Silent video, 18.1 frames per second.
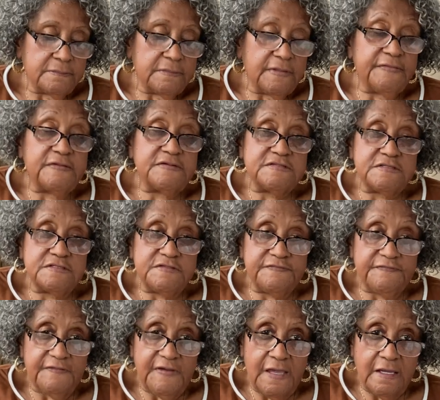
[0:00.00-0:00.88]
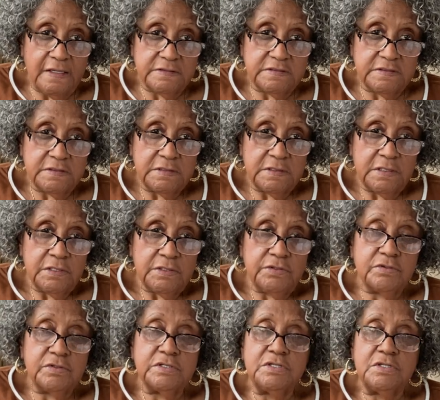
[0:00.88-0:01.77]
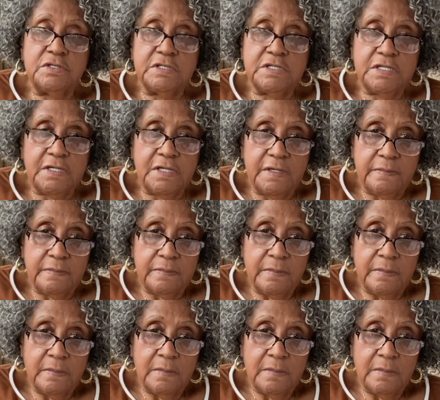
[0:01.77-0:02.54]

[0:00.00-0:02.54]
this is a fact, you can look it up.